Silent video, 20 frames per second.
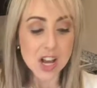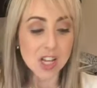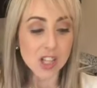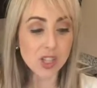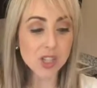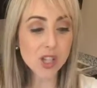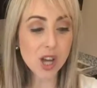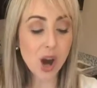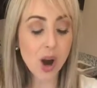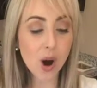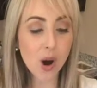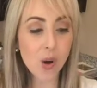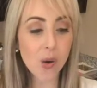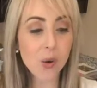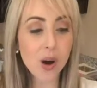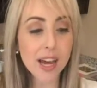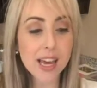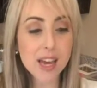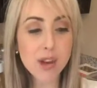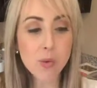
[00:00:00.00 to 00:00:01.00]

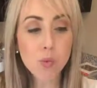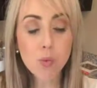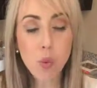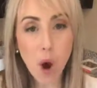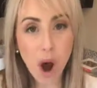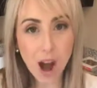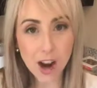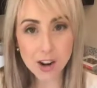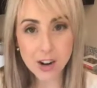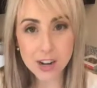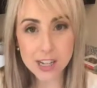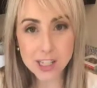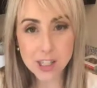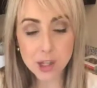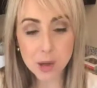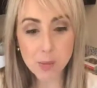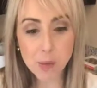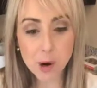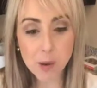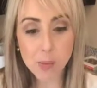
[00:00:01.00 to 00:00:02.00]
So water is
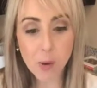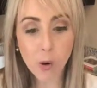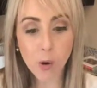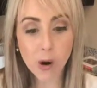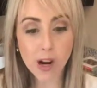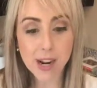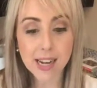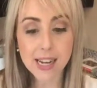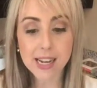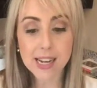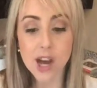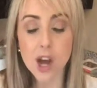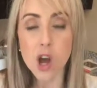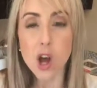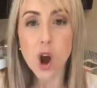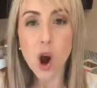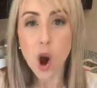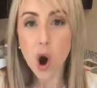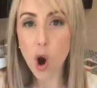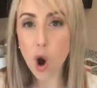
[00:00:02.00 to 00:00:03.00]
super important.
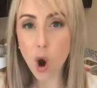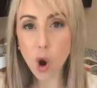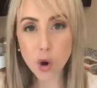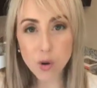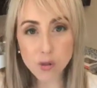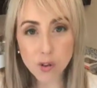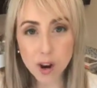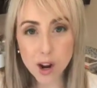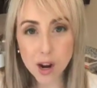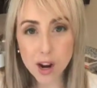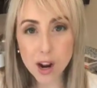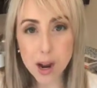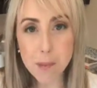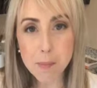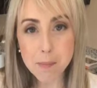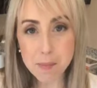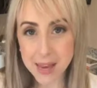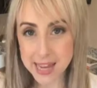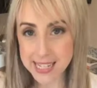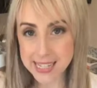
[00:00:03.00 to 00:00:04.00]
Over
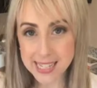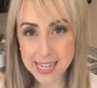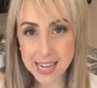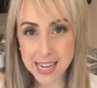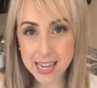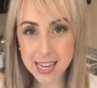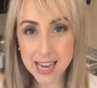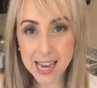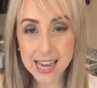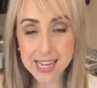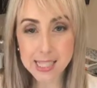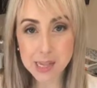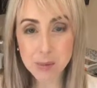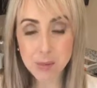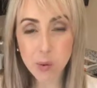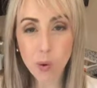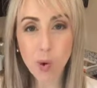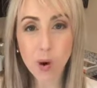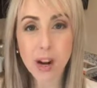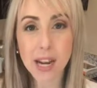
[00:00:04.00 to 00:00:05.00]
mixing is
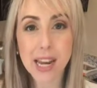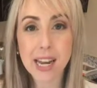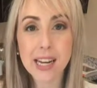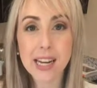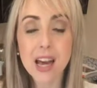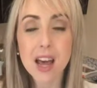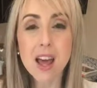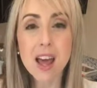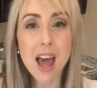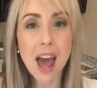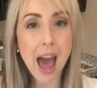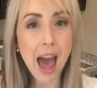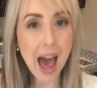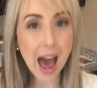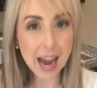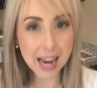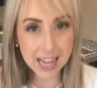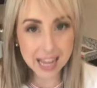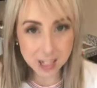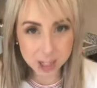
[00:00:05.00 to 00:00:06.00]
important.
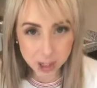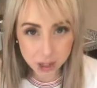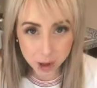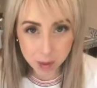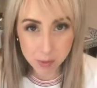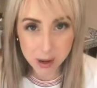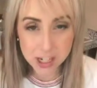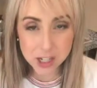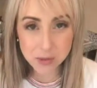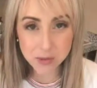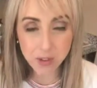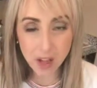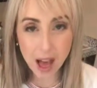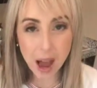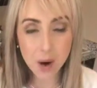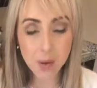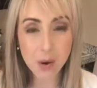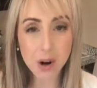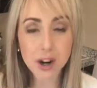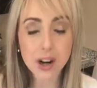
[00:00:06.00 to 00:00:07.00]
Adding too much
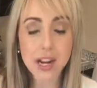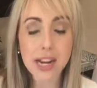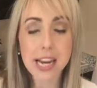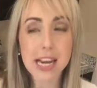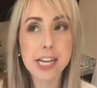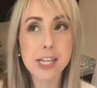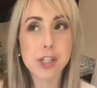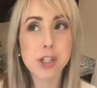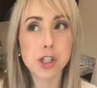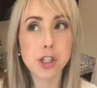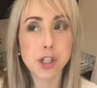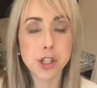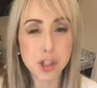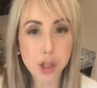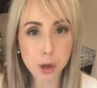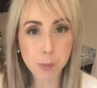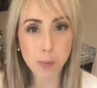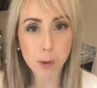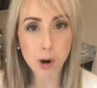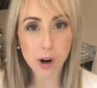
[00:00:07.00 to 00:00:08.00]
flour is
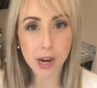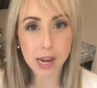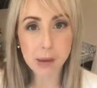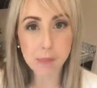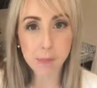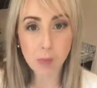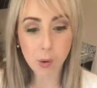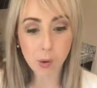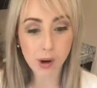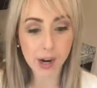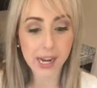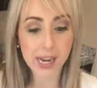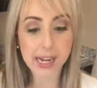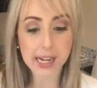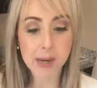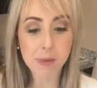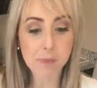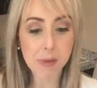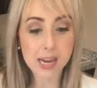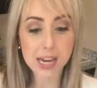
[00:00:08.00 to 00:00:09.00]
super
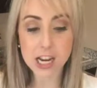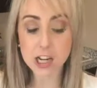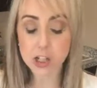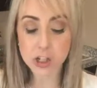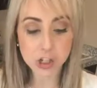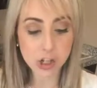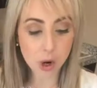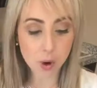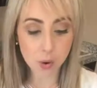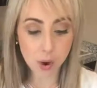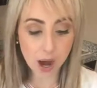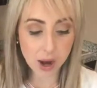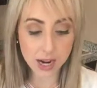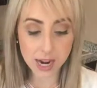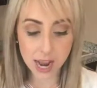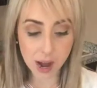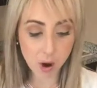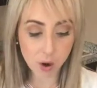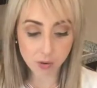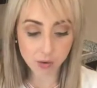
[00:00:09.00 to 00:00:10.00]
important because you don't want
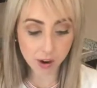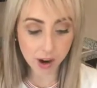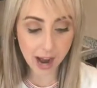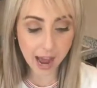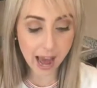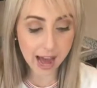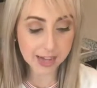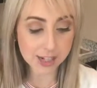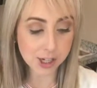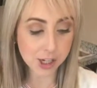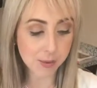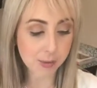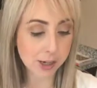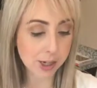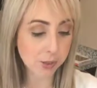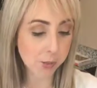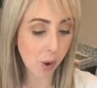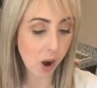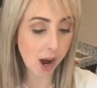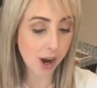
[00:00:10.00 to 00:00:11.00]
to over add too
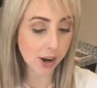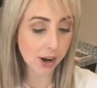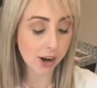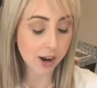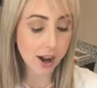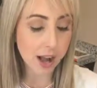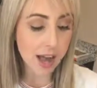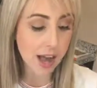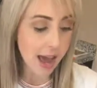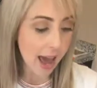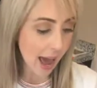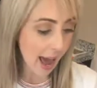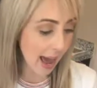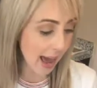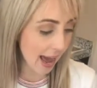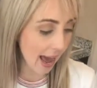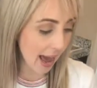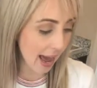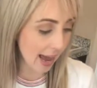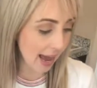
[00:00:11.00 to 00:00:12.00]
much water.
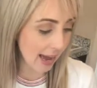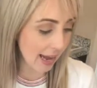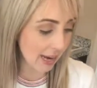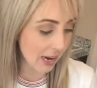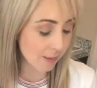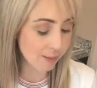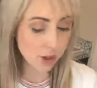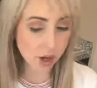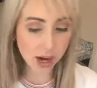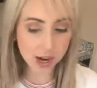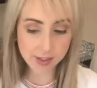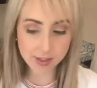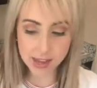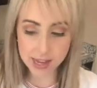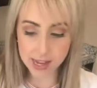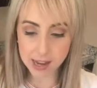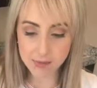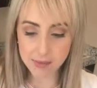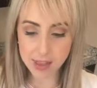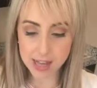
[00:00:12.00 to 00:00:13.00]
And I'm trying to
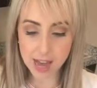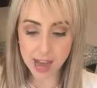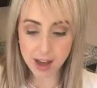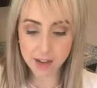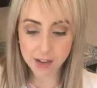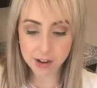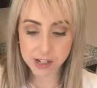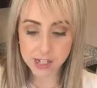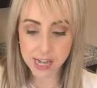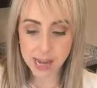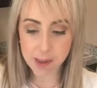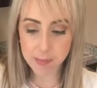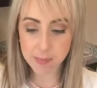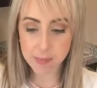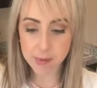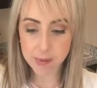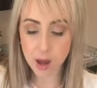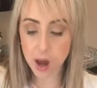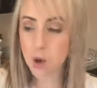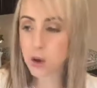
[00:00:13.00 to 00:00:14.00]
think of the other tip.
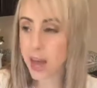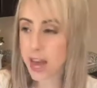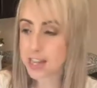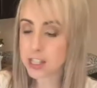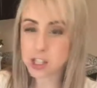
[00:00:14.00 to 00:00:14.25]
Okay,